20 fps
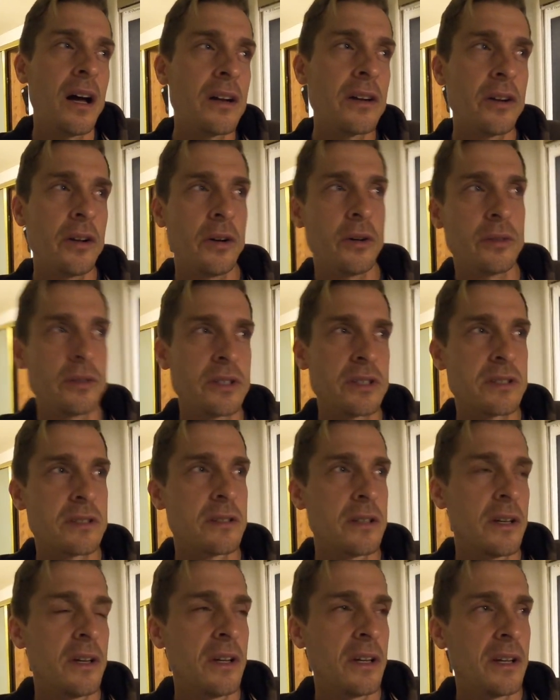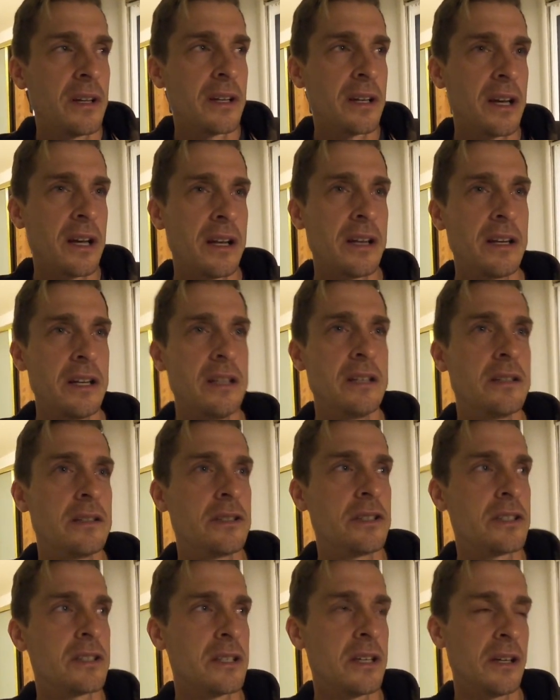I don't know, just kind of need to
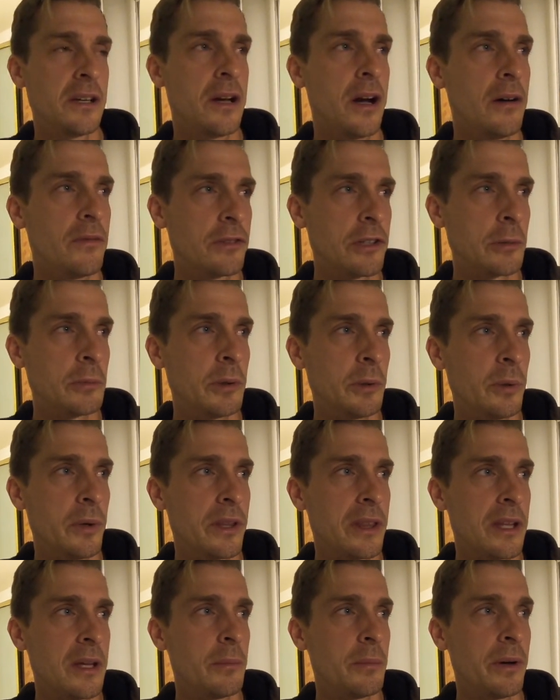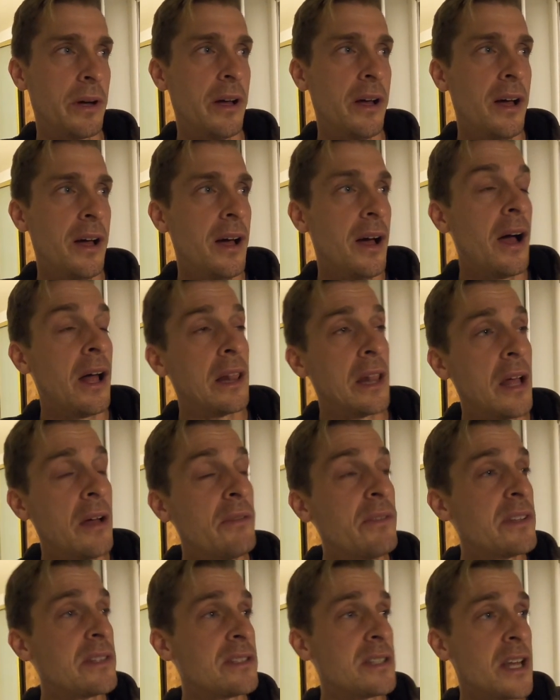just get comfortable with it. But I
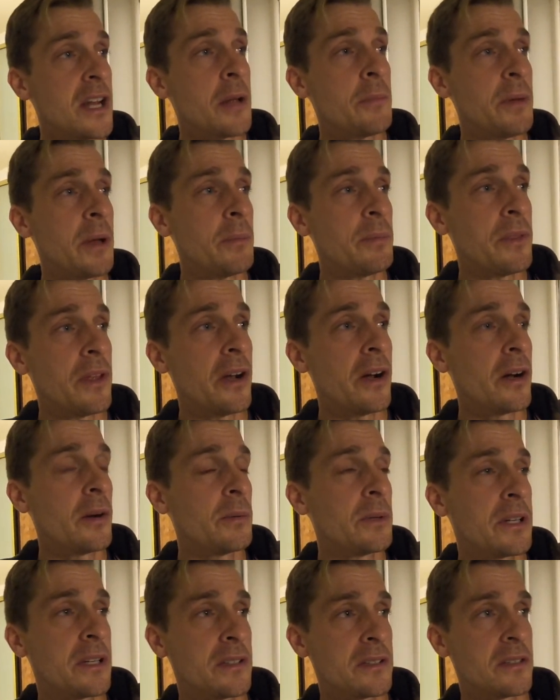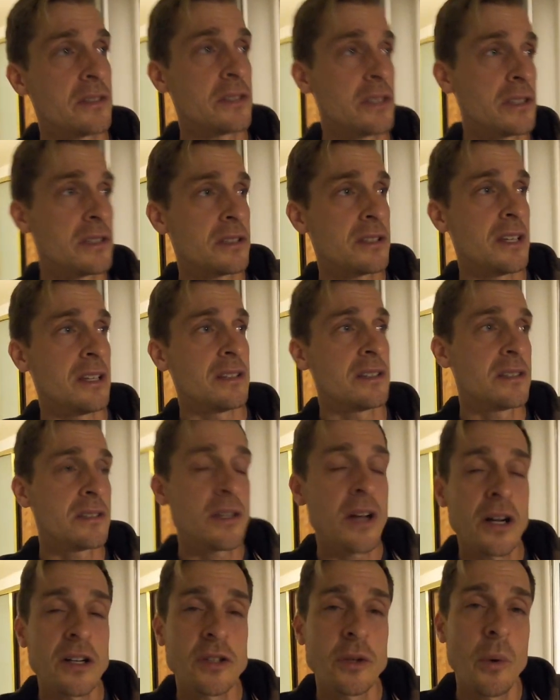love the setup up there because it just gets
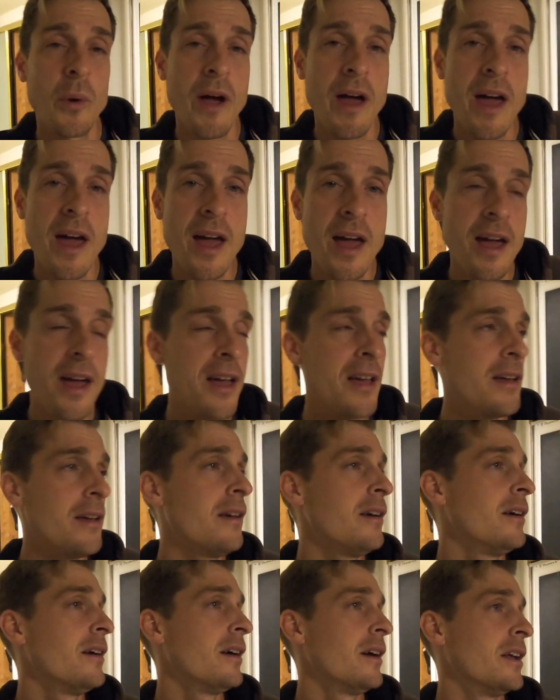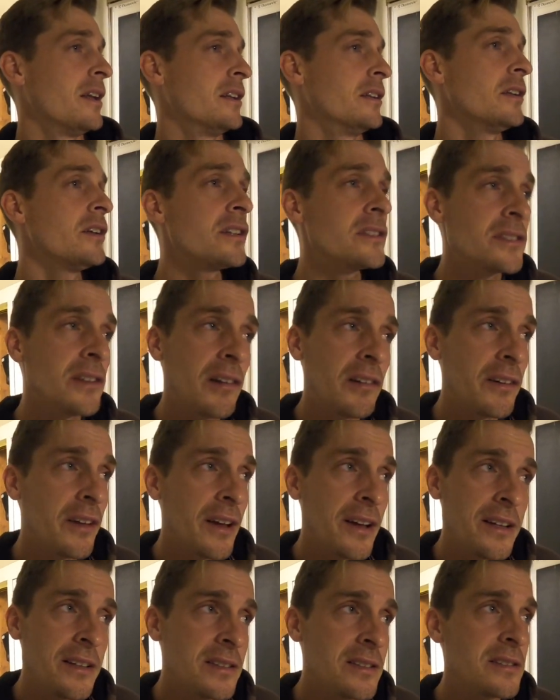tucked away and it looks all
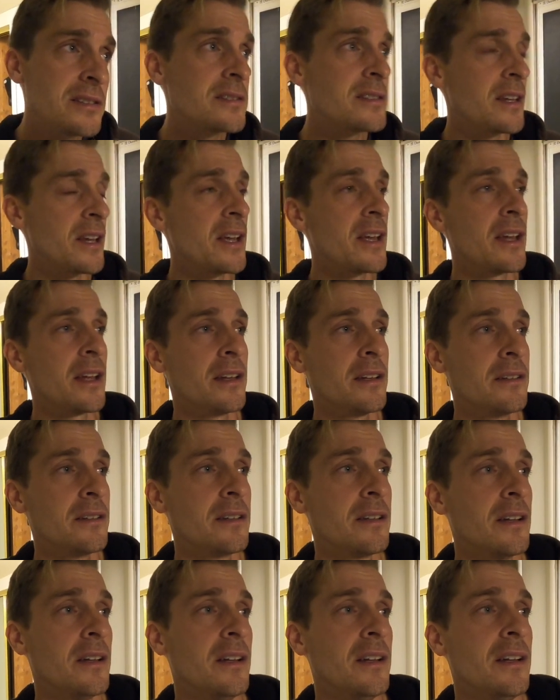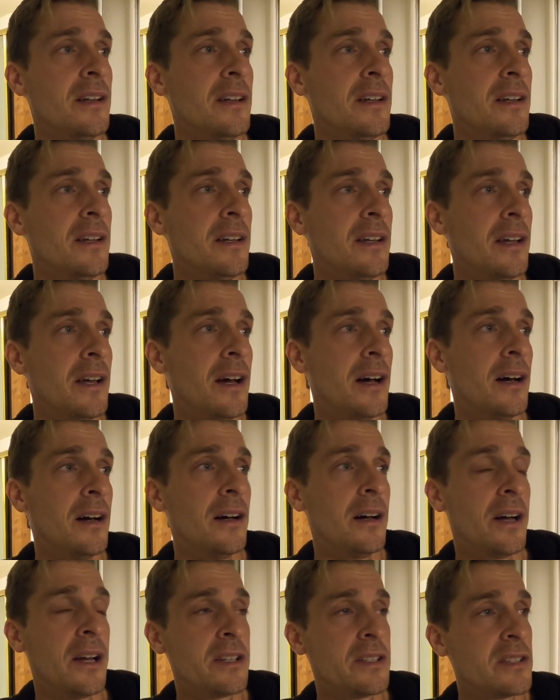nice and
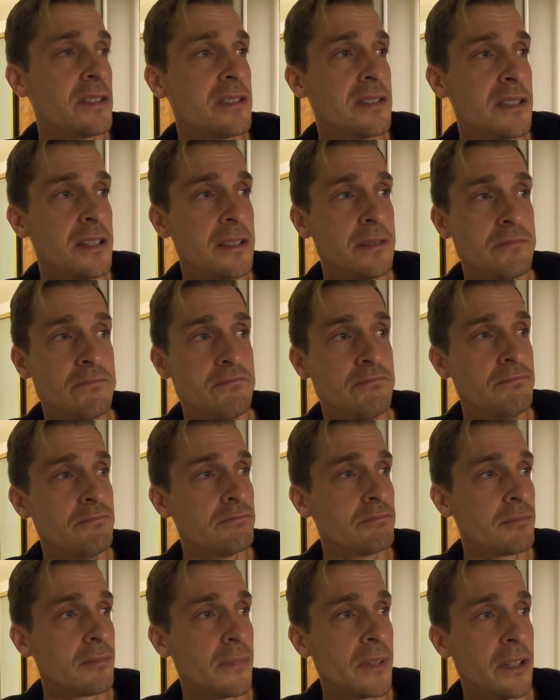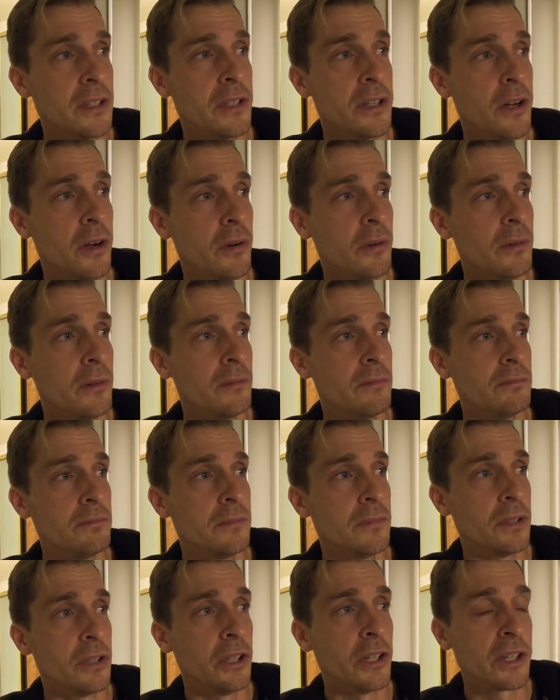uh, I just did you know
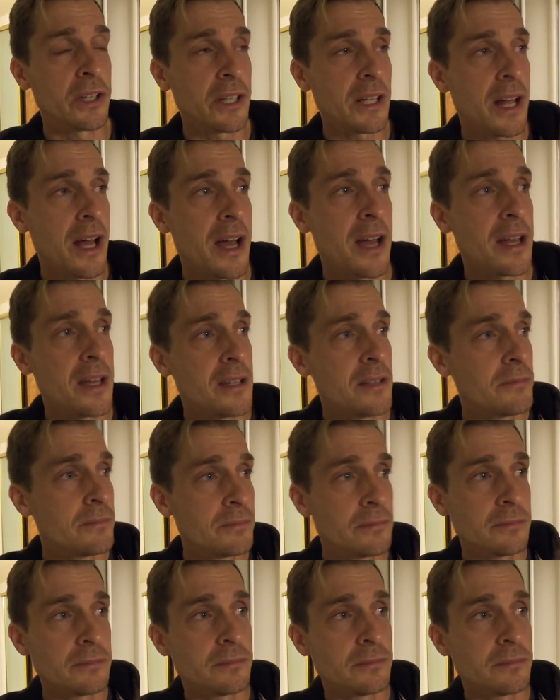hook and eye